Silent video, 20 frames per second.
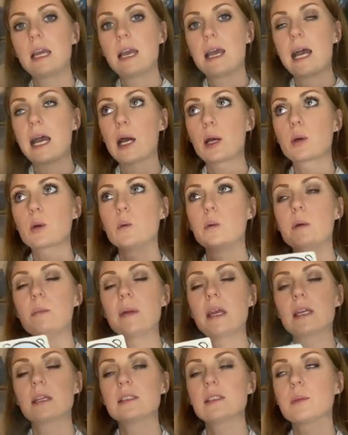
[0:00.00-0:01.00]
How can we
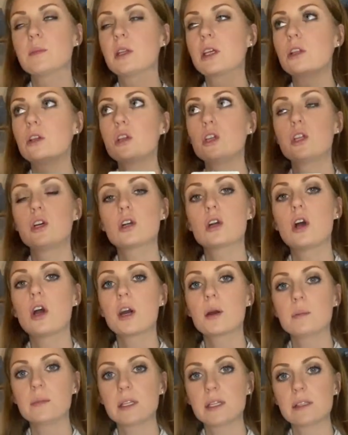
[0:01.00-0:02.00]
make something look
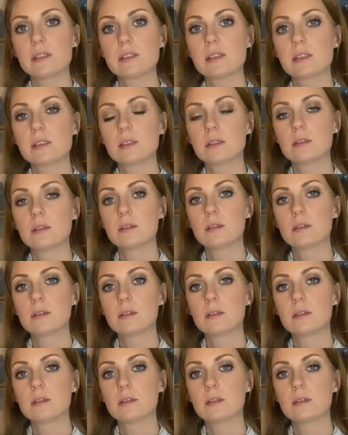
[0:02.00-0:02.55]
harmless,